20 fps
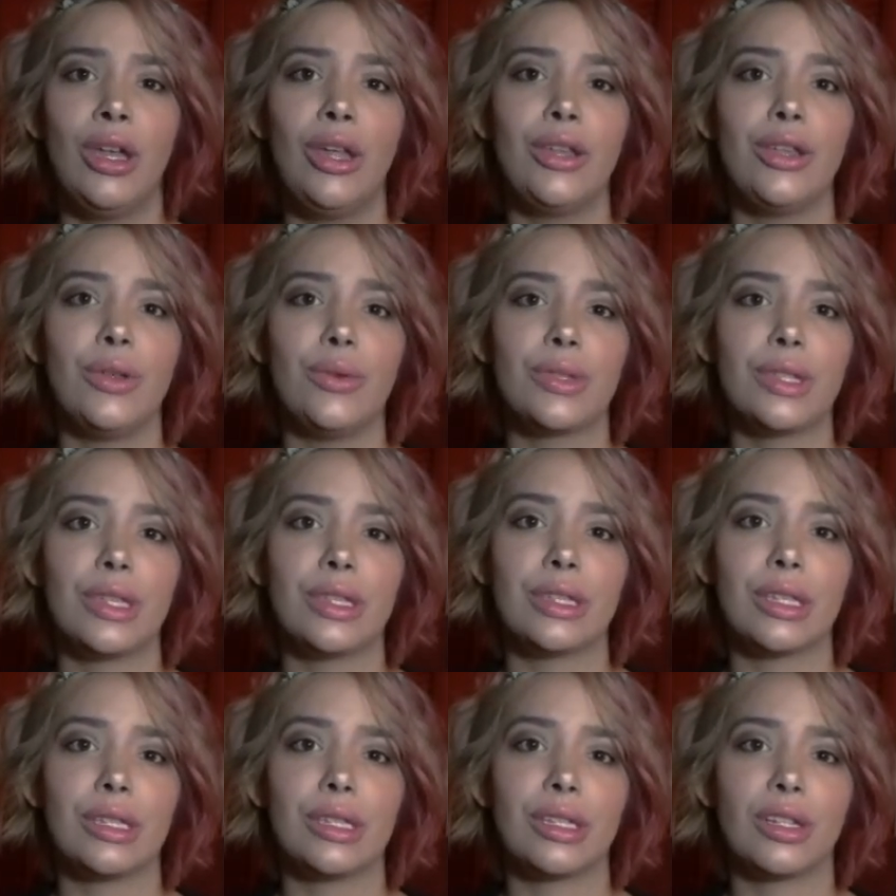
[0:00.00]

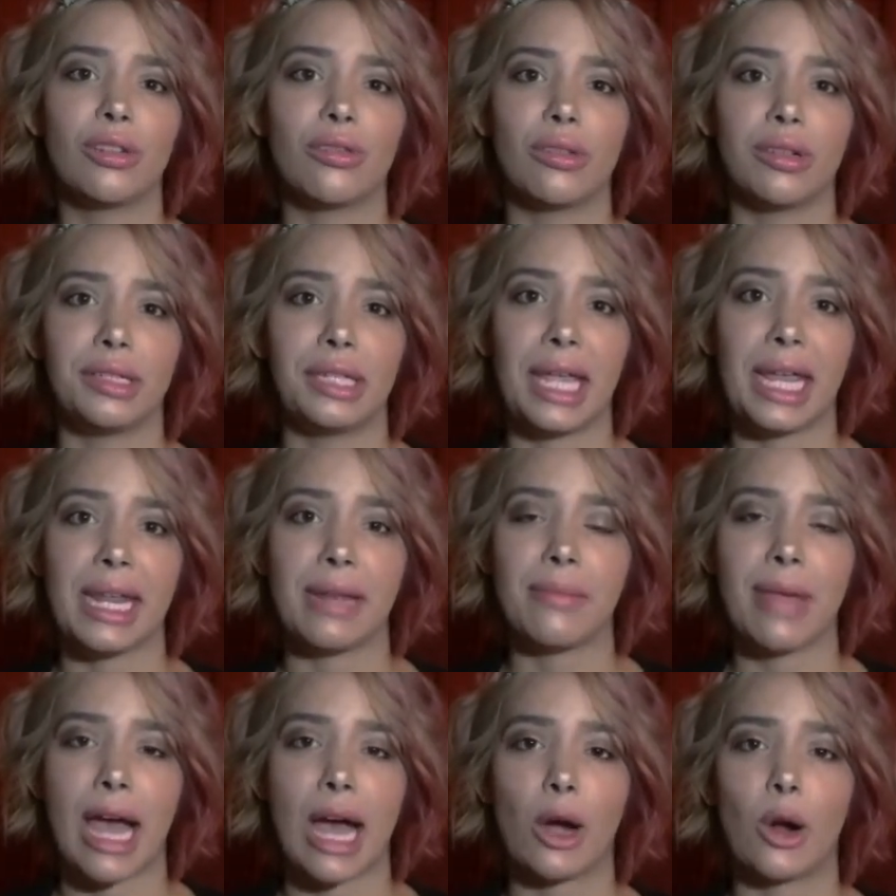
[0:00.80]
uses it to retain
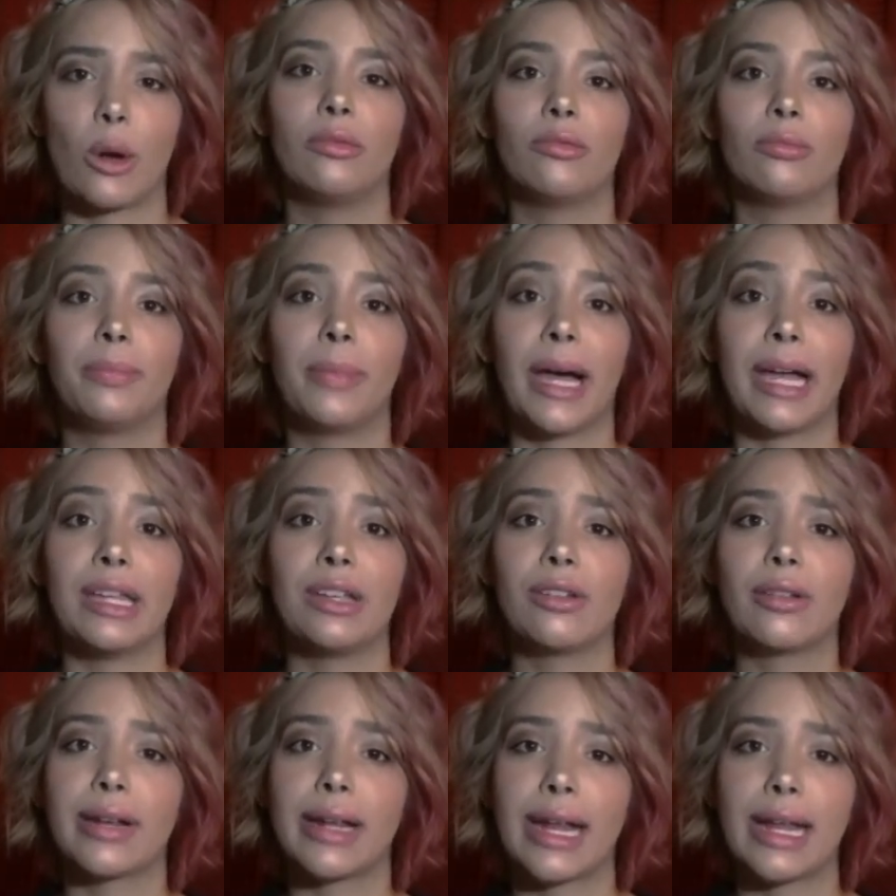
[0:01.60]
power by
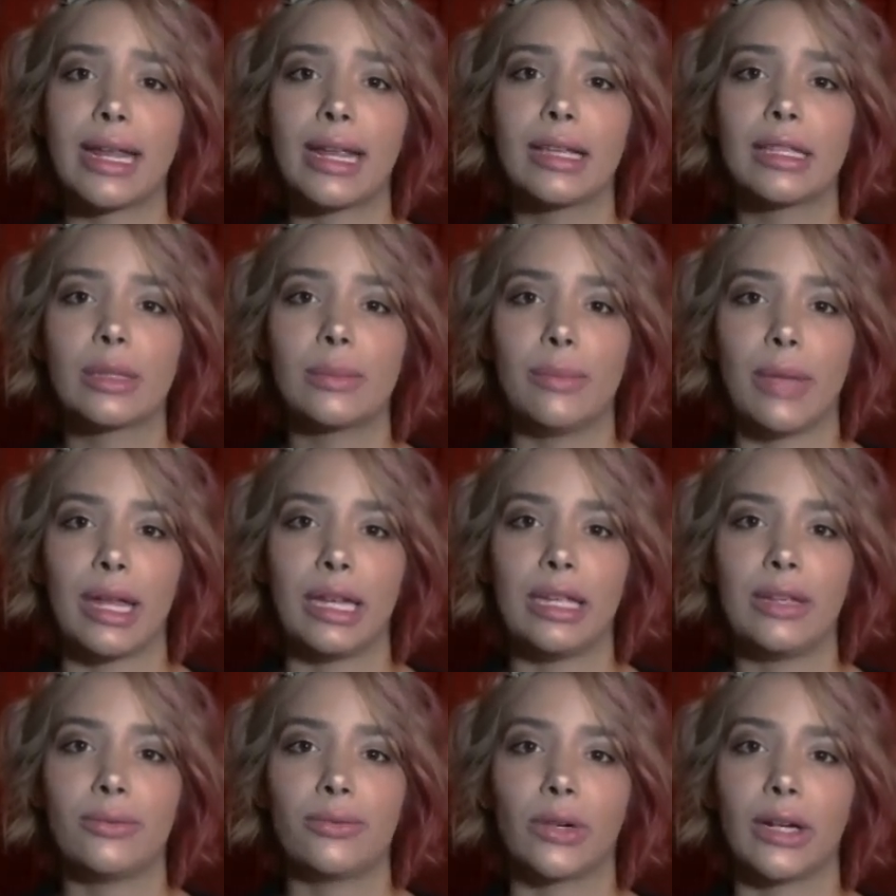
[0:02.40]
creating as
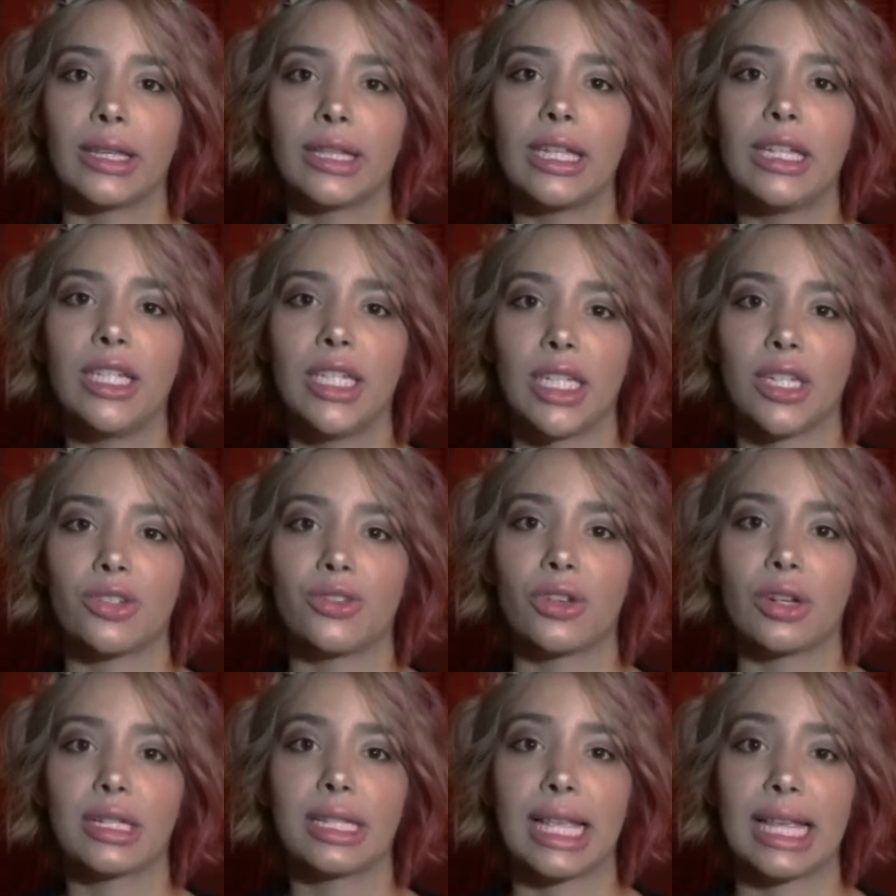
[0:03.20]
many friendly
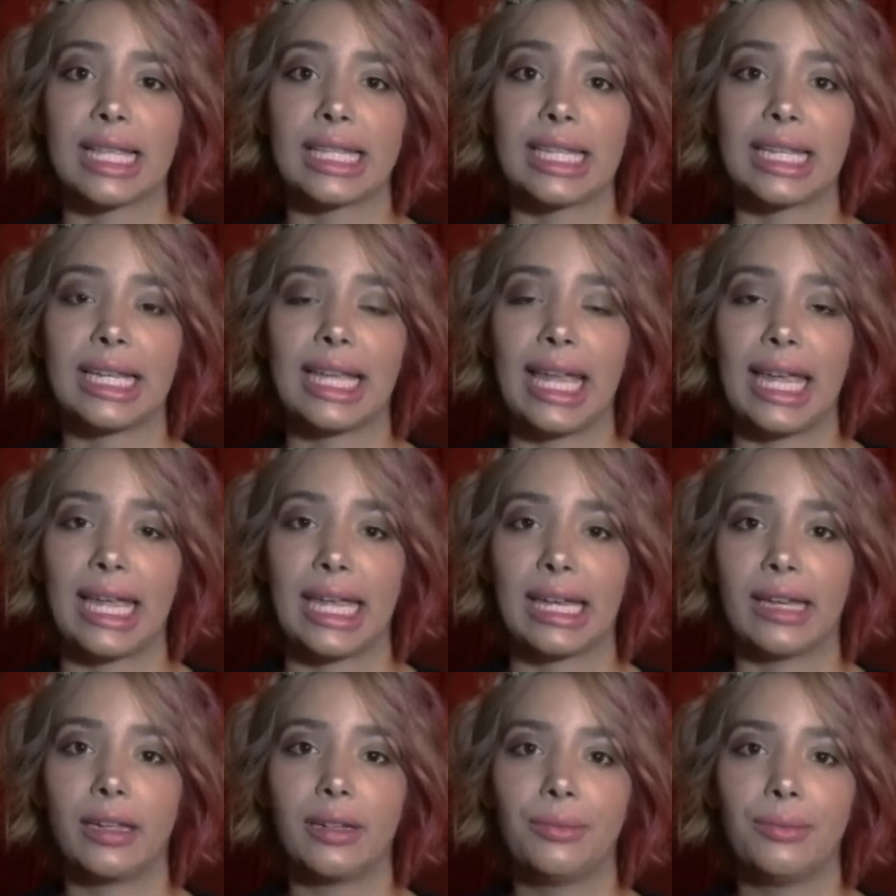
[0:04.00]
districts as it
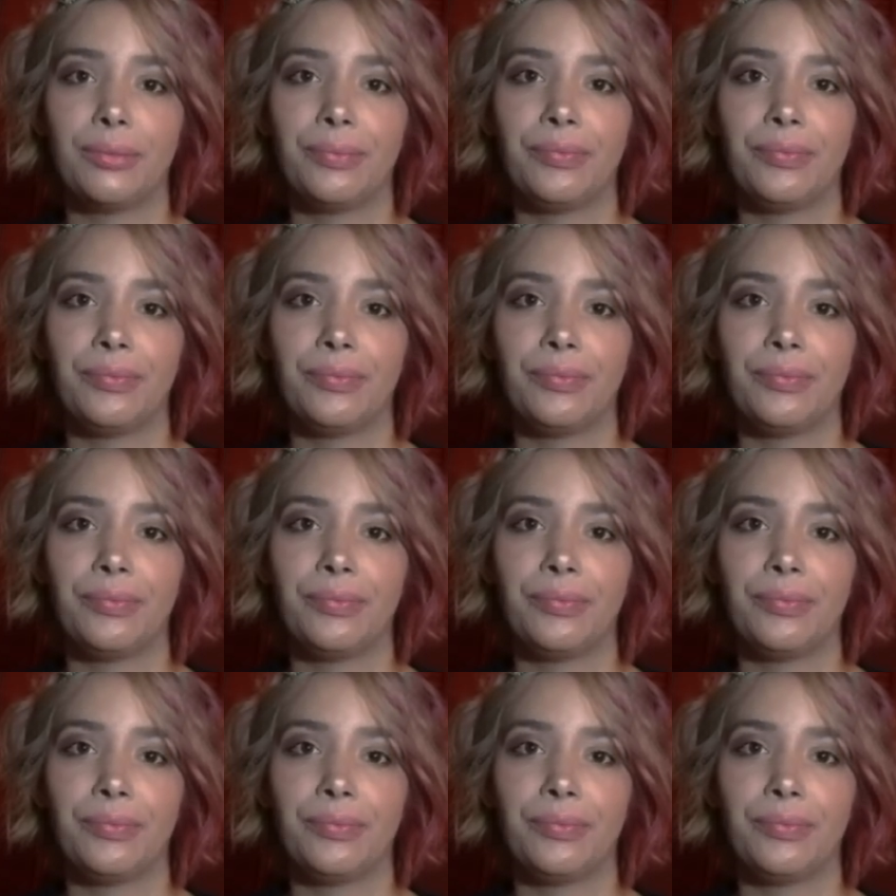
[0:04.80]
can.